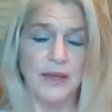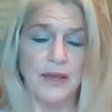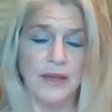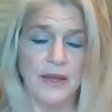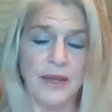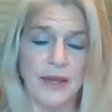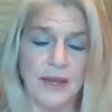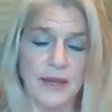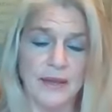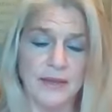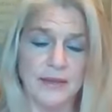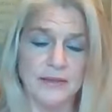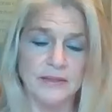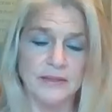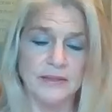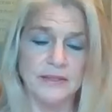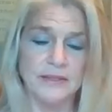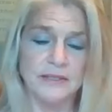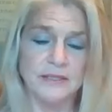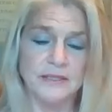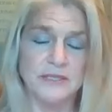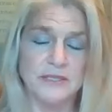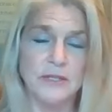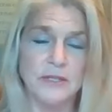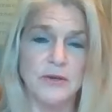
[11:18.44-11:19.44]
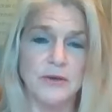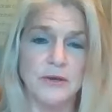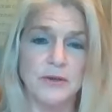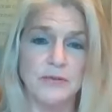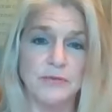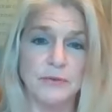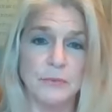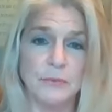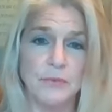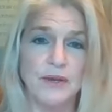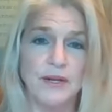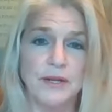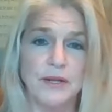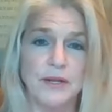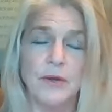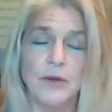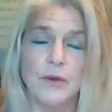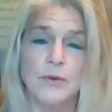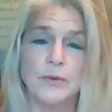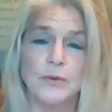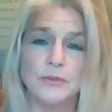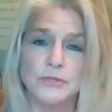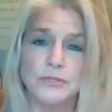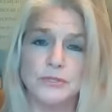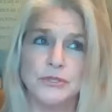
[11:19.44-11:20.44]
And so if you want to
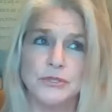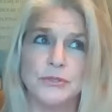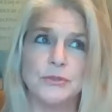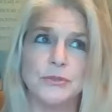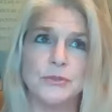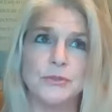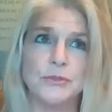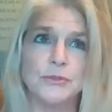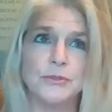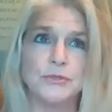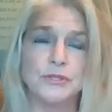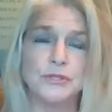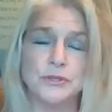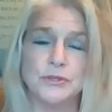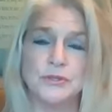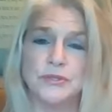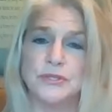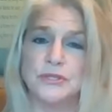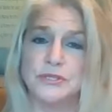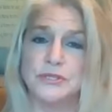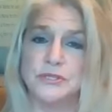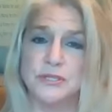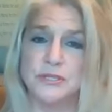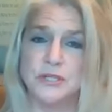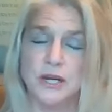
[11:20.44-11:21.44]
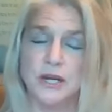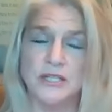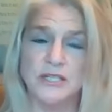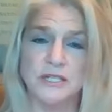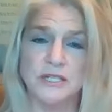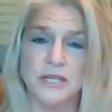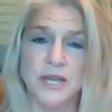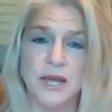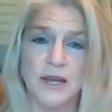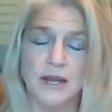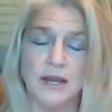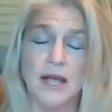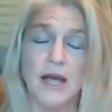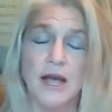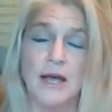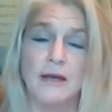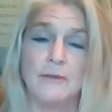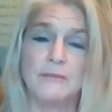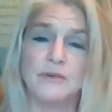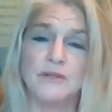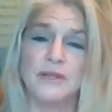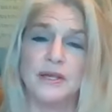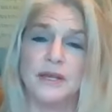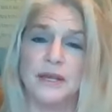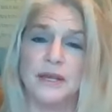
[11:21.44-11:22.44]
go to
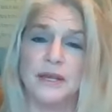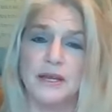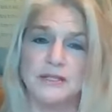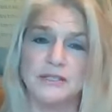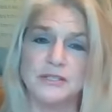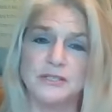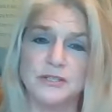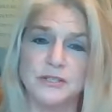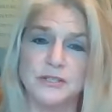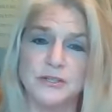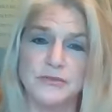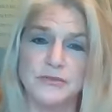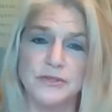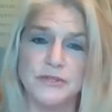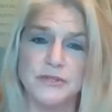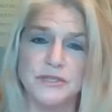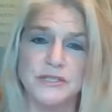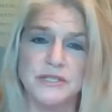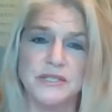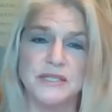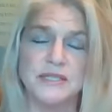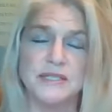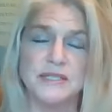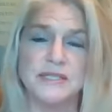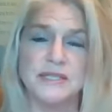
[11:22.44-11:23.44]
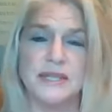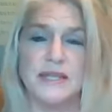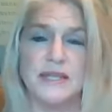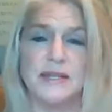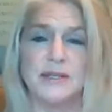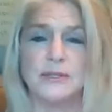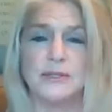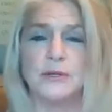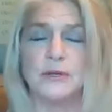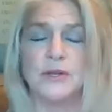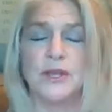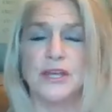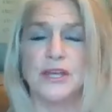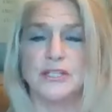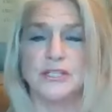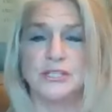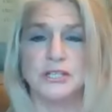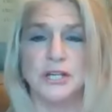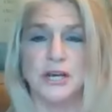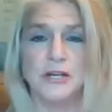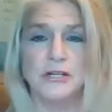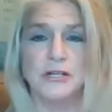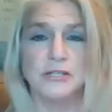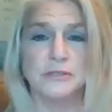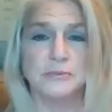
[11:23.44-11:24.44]
turntothestars.com, click on services and then look at
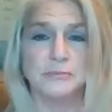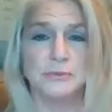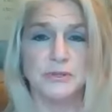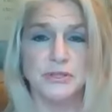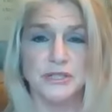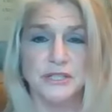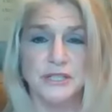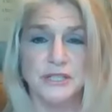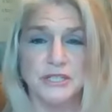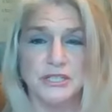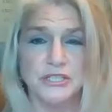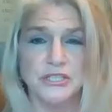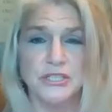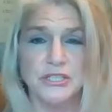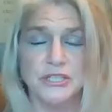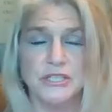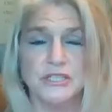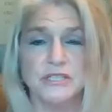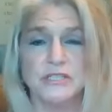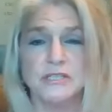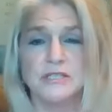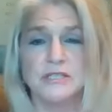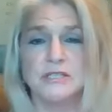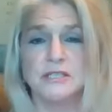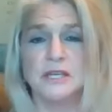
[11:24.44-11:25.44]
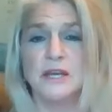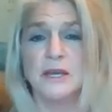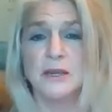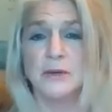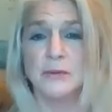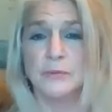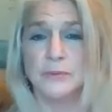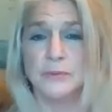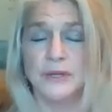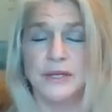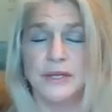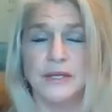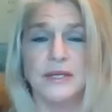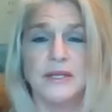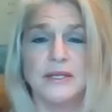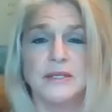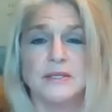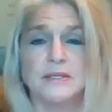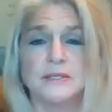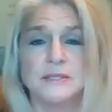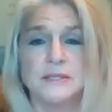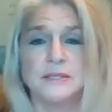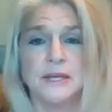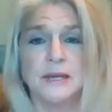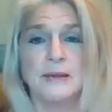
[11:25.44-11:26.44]
charts, predictions,
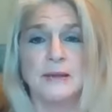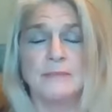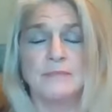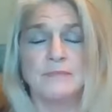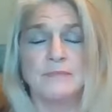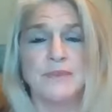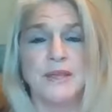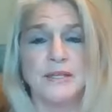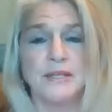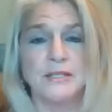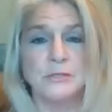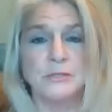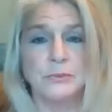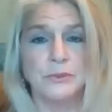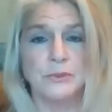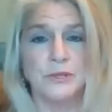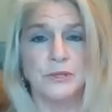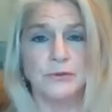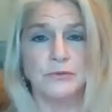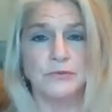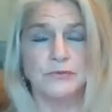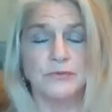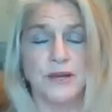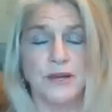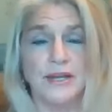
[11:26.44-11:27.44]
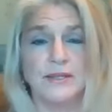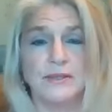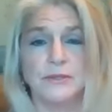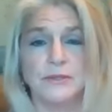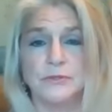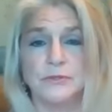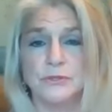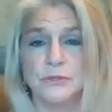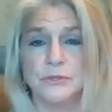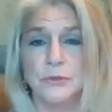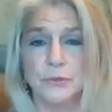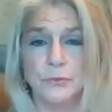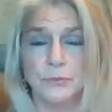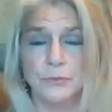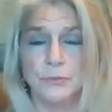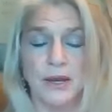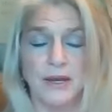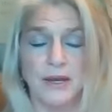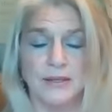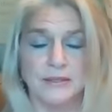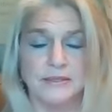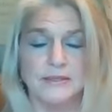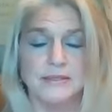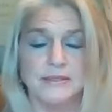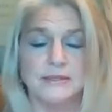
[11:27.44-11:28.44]
readings, that's where you'll find those
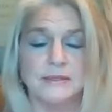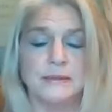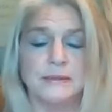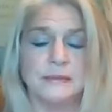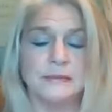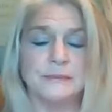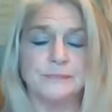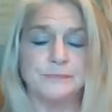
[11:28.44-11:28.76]
coupons.